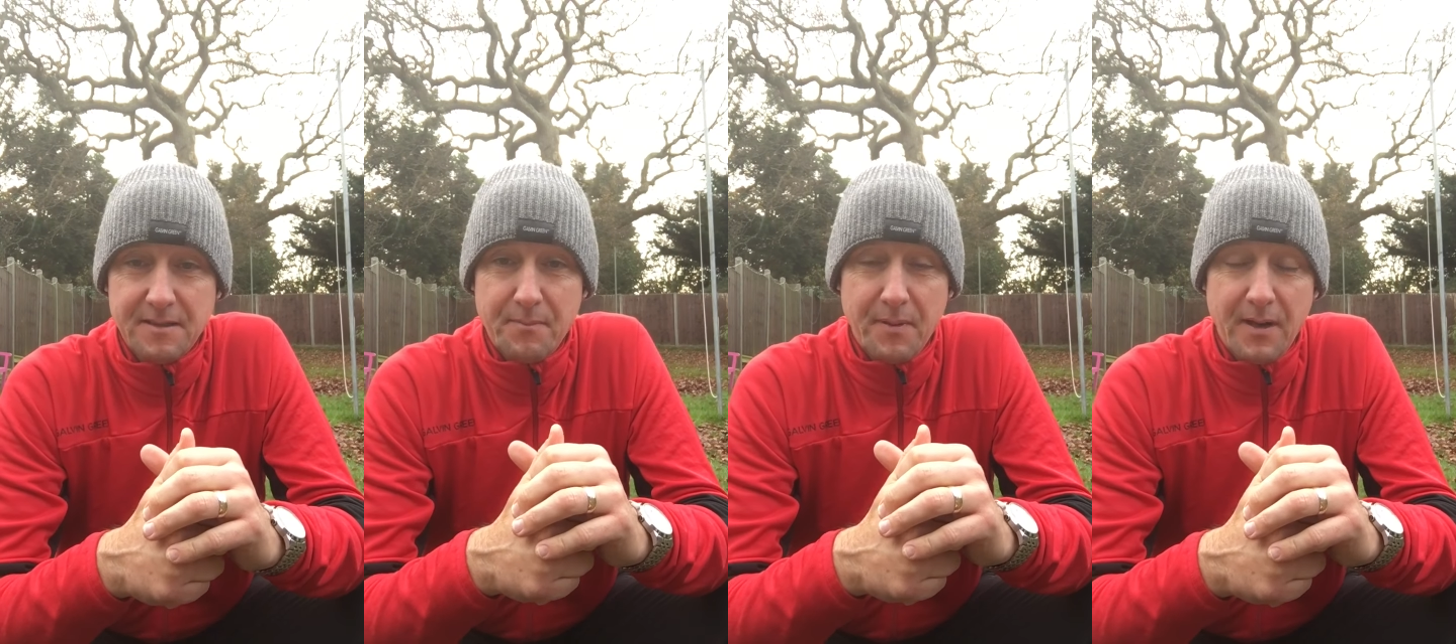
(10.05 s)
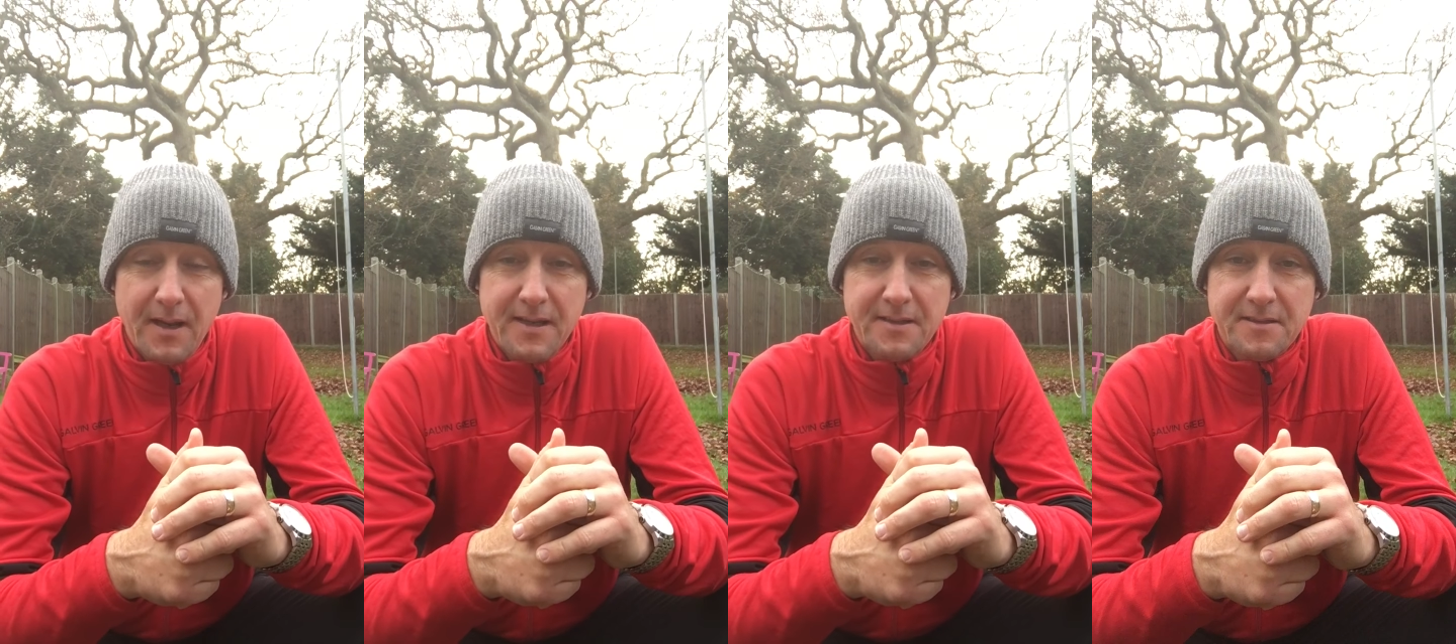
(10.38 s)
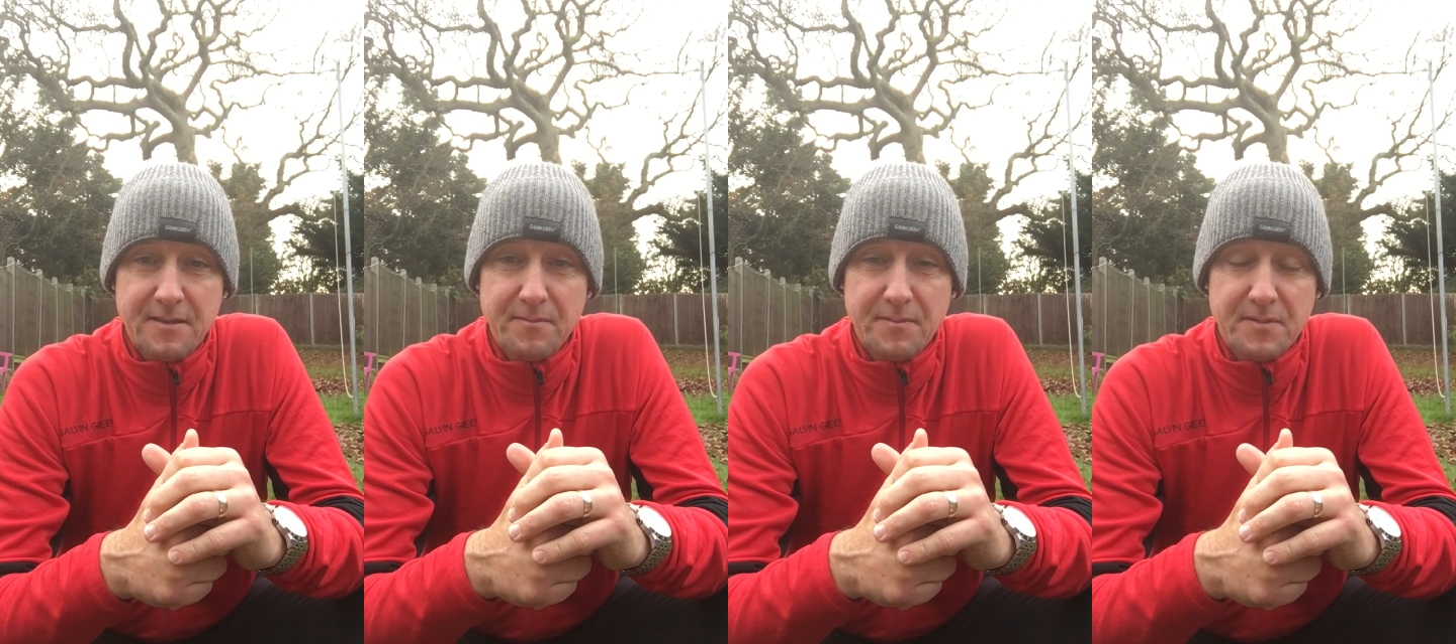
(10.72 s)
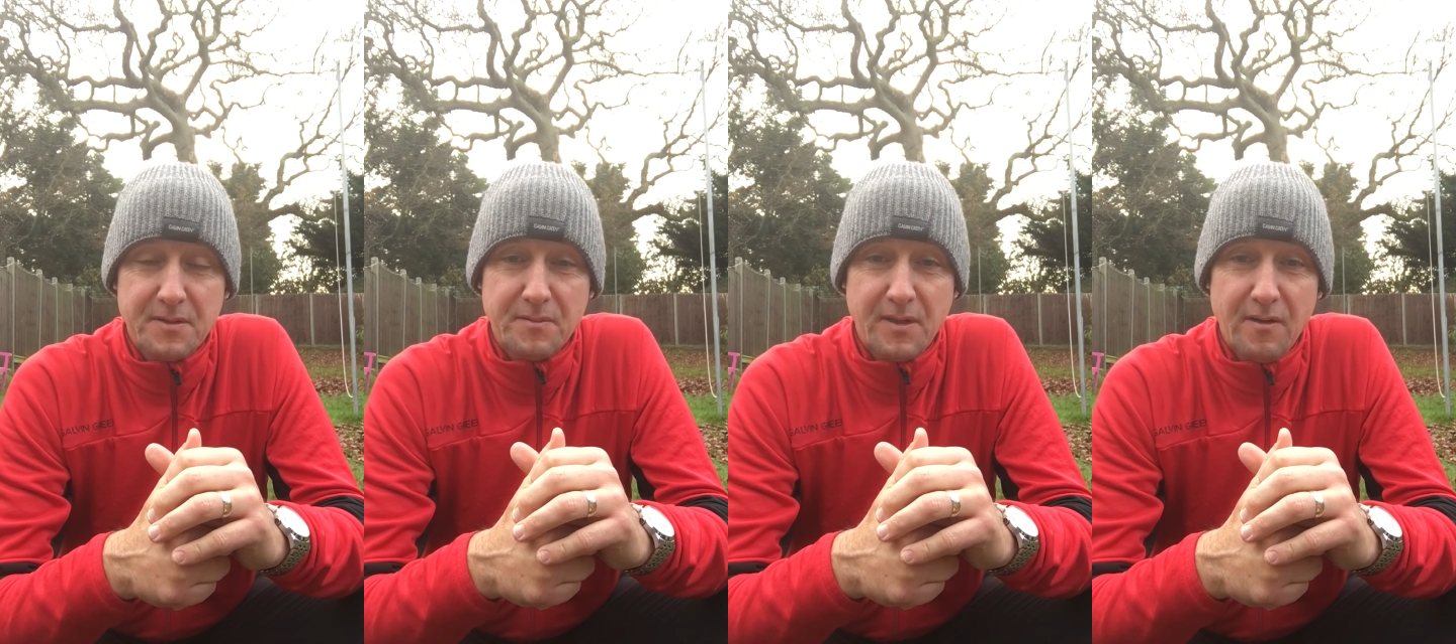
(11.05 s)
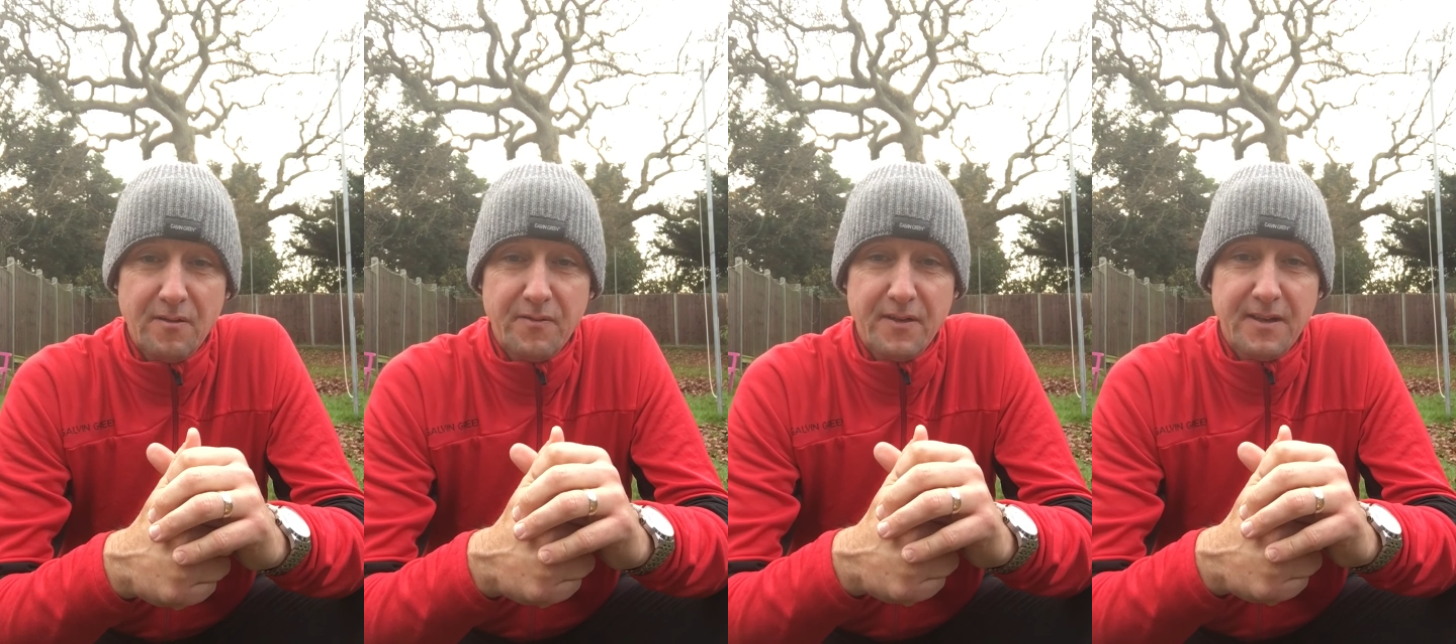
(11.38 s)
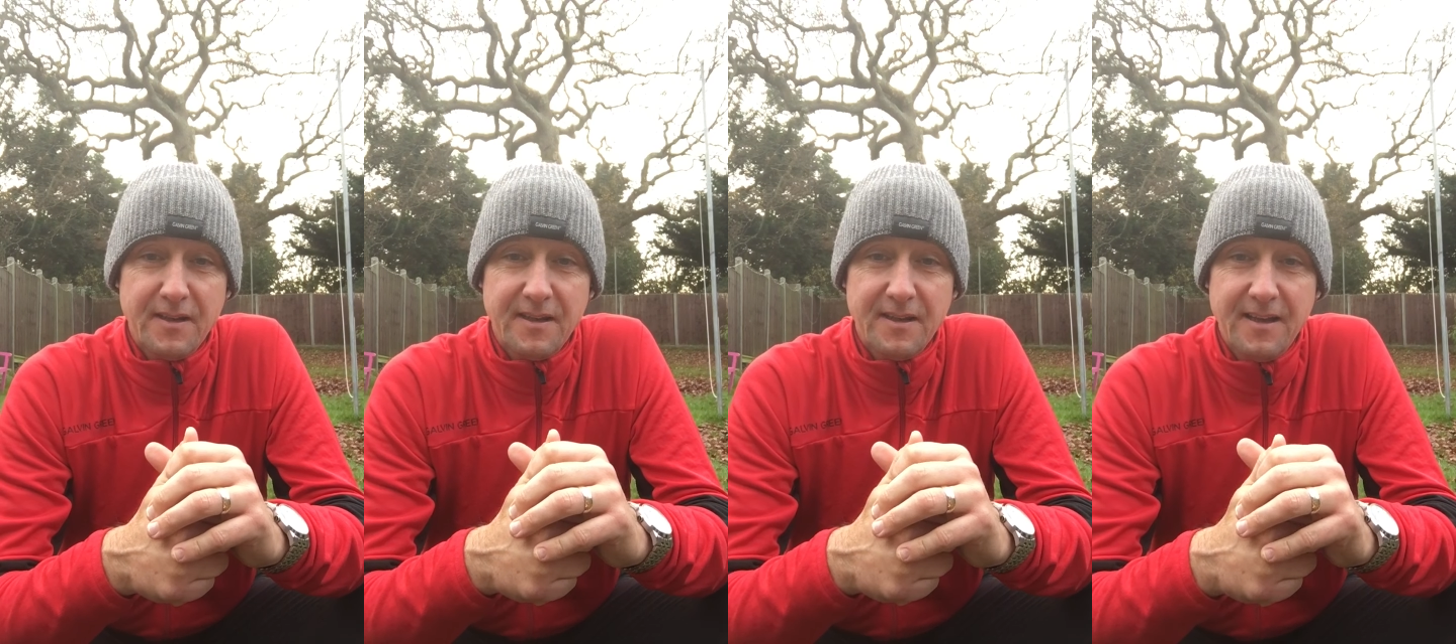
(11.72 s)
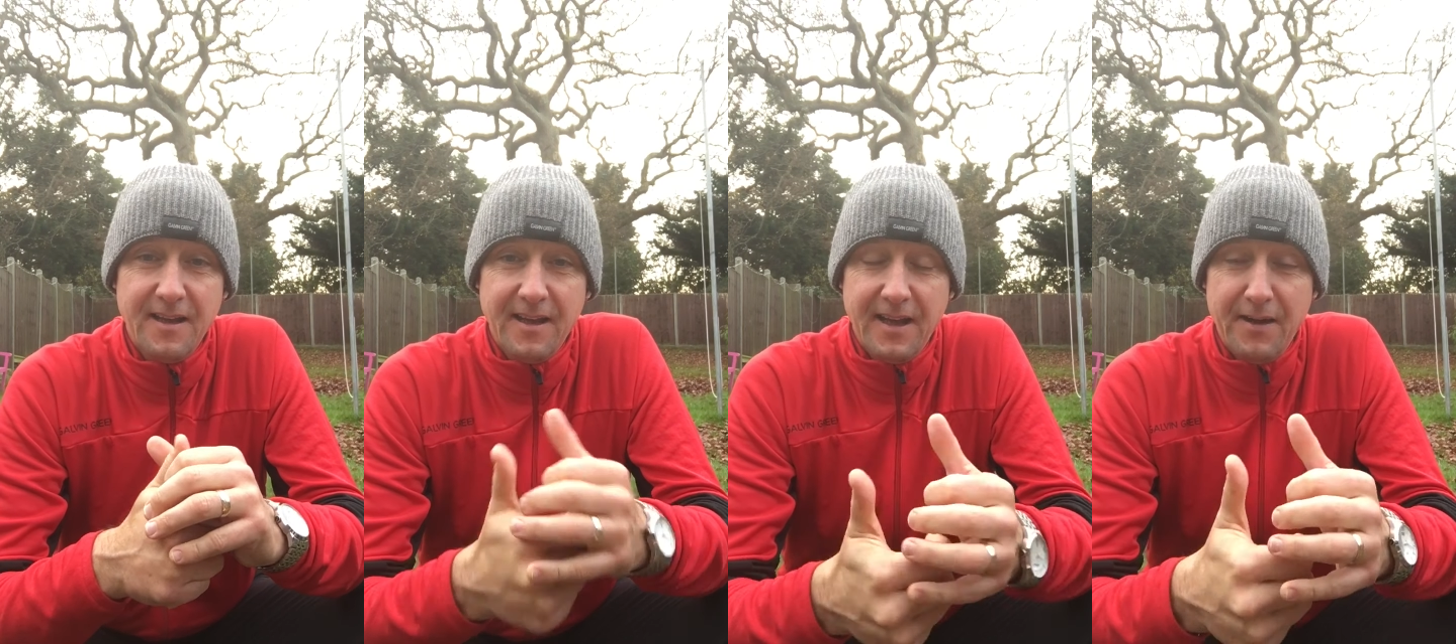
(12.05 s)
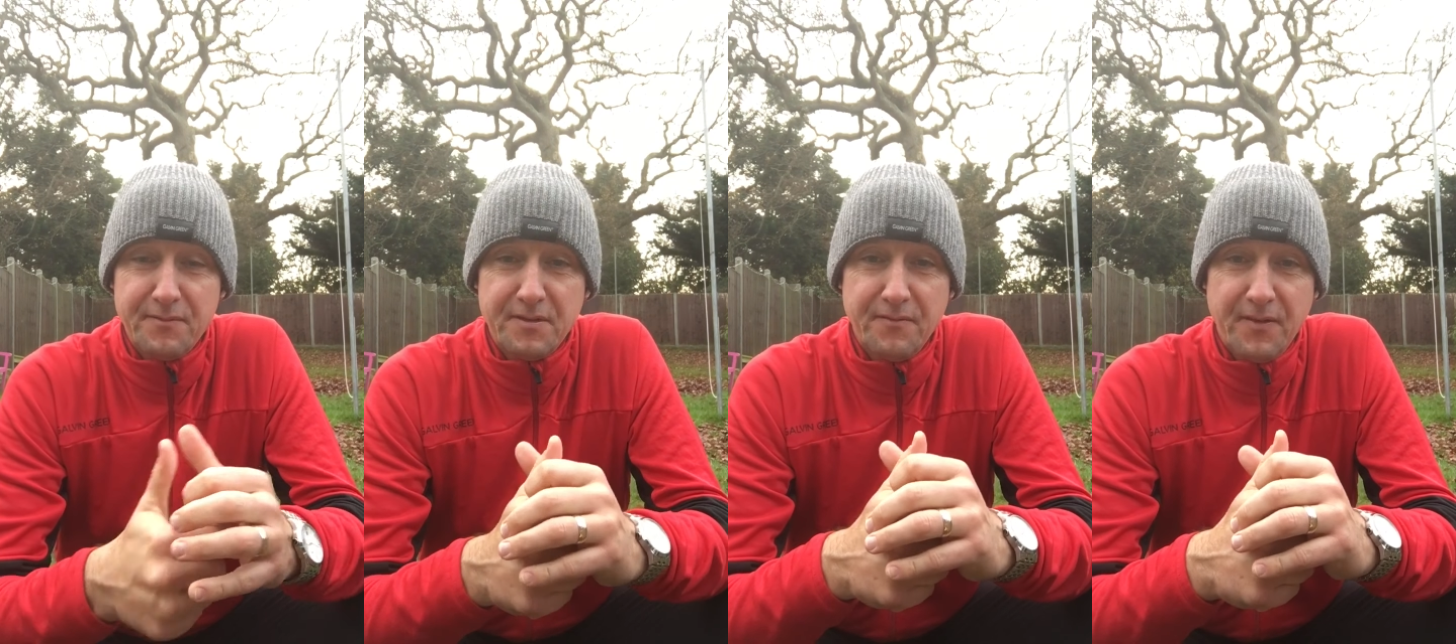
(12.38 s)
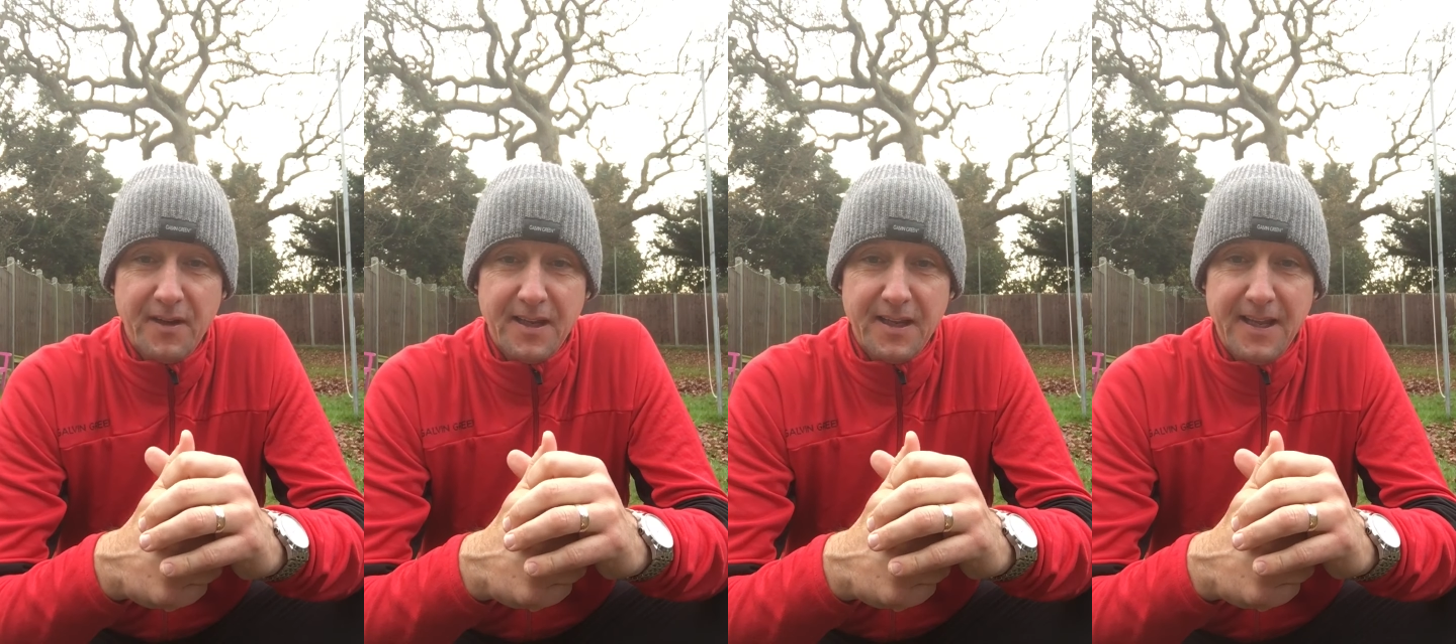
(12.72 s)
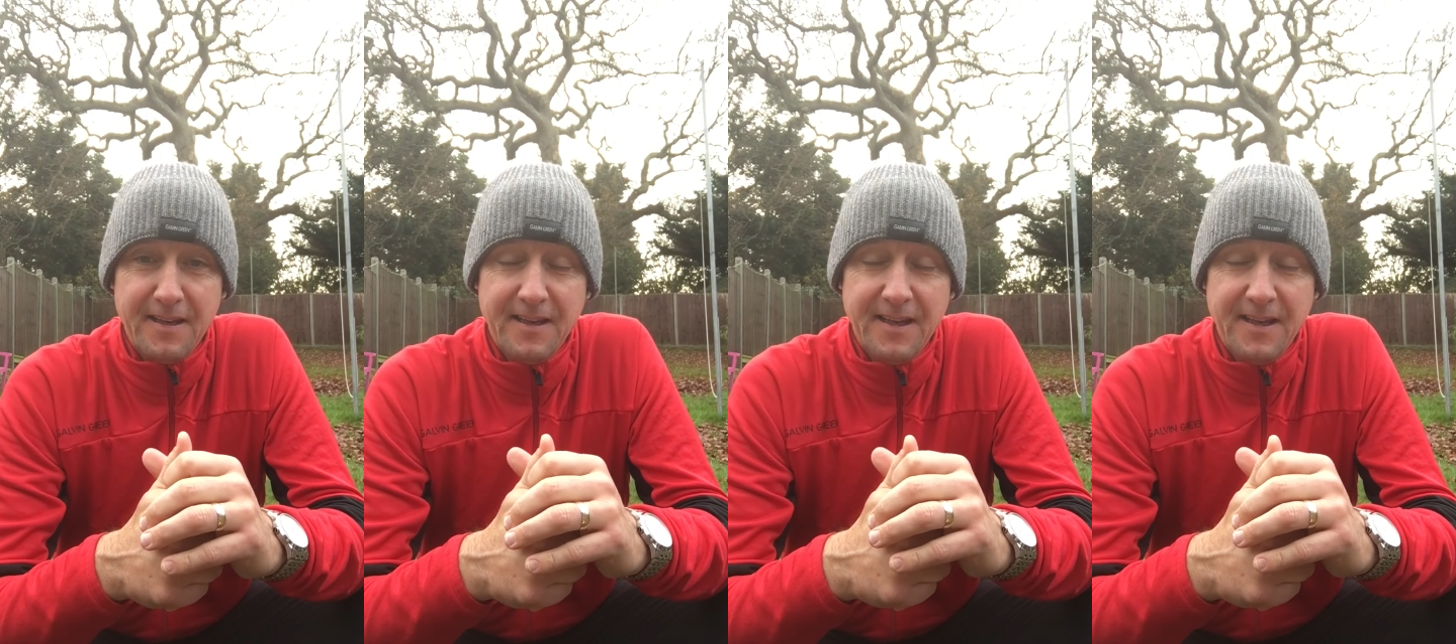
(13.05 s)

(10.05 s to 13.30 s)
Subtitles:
playing some golf and having some fun again.